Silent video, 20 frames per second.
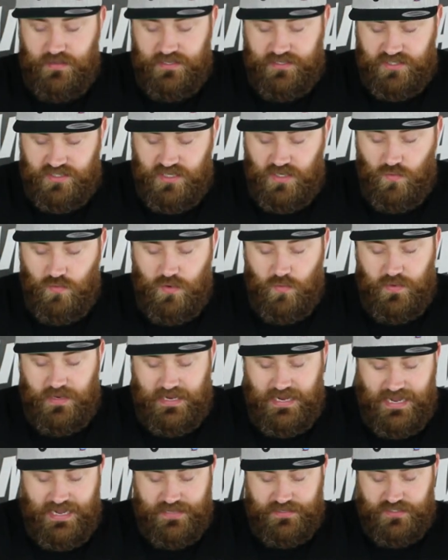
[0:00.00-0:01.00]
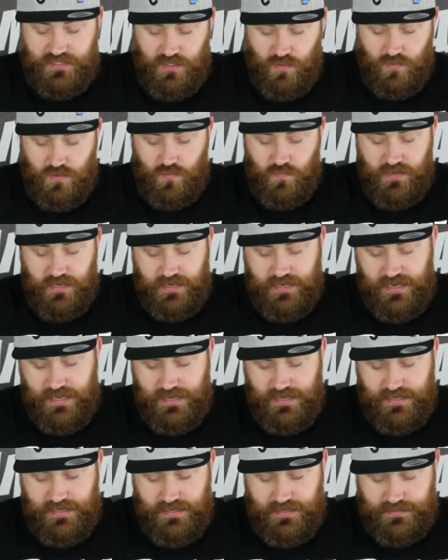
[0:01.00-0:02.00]
Let's see what we got, see what we
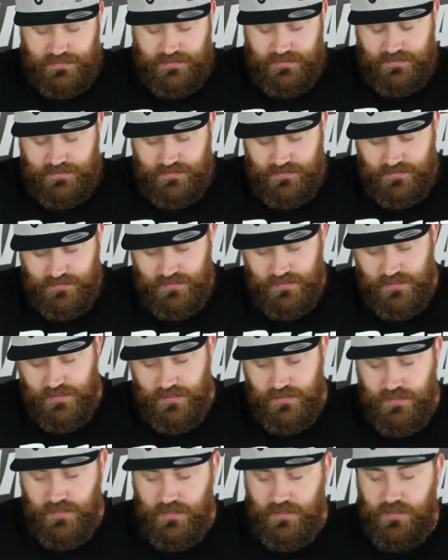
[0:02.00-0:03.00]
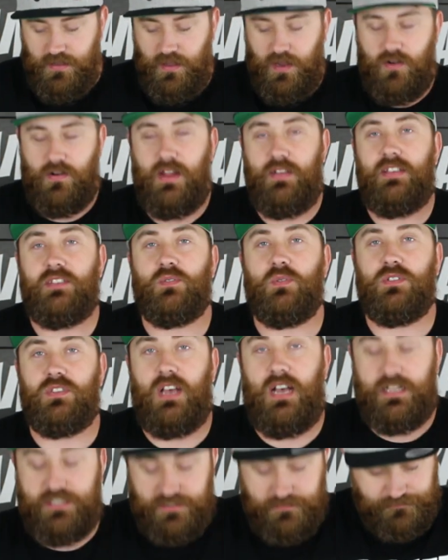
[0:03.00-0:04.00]
got. All right, this was
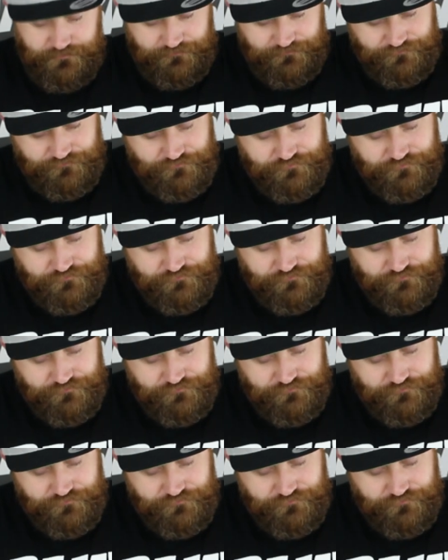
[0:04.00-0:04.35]
awesome.